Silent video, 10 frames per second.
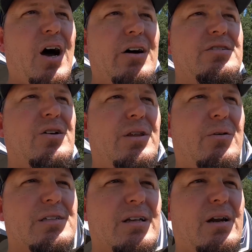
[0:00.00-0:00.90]
Also,
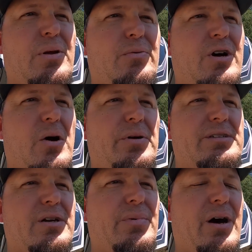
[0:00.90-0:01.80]
there was a lot of people
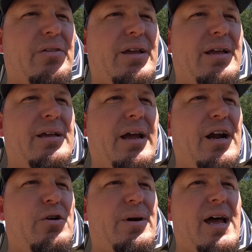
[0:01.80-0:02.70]
commenting about the
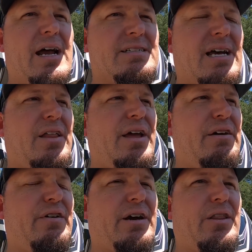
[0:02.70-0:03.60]
airbags and how they
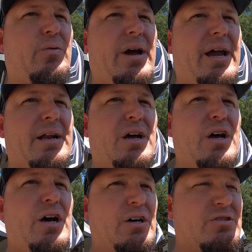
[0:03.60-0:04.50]
affected the weight.
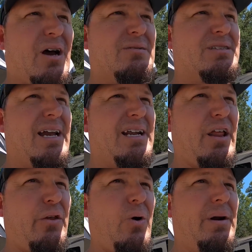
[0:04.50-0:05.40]
So I was thinking
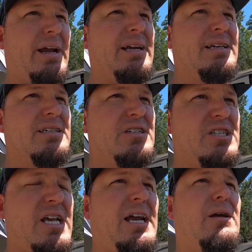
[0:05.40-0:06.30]
to throw in a
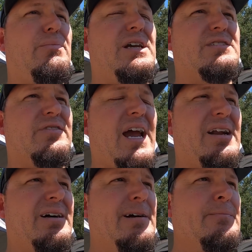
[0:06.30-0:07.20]
second piece of
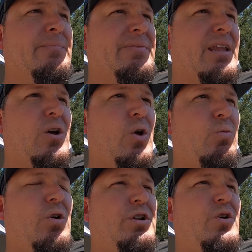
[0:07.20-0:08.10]
data.
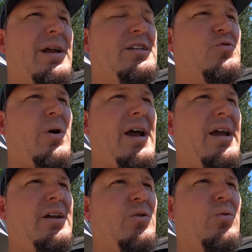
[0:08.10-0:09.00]
We'll do each
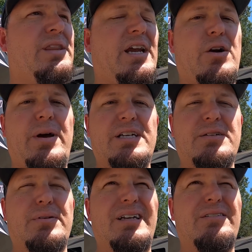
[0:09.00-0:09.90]
way with the airbags
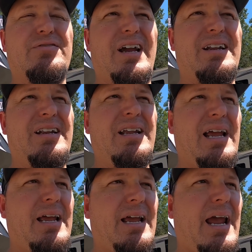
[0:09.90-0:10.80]
completely deflated
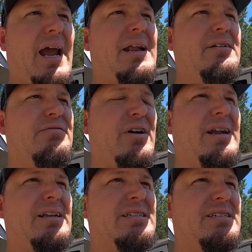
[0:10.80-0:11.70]
and
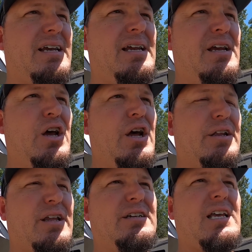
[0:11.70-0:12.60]
inflated to see,
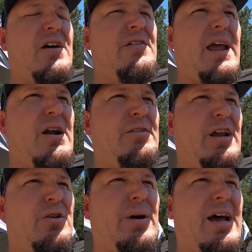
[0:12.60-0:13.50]
does having air in the
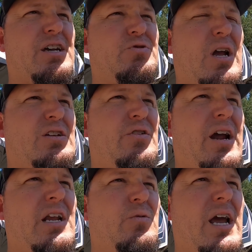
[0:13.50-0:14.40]
airbags transfer
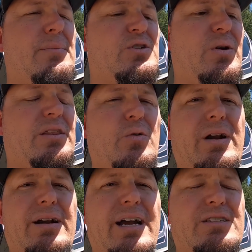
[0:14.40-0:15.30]
any weight between the
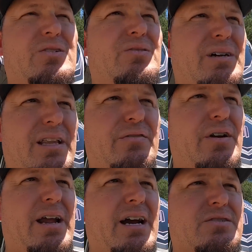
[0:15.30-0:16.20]
rear axle and the
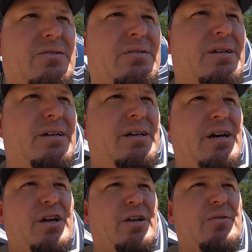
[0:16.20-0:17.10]
front axle?
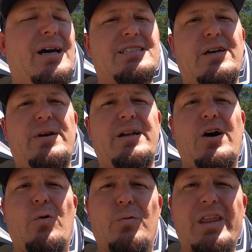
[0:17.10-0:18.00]
You guys let me
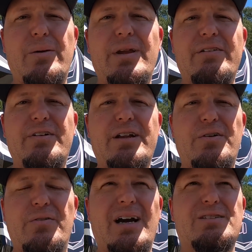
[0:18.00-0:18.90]
know. Would that be a video
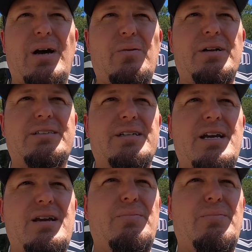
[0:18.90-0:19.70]
you guys might want to see?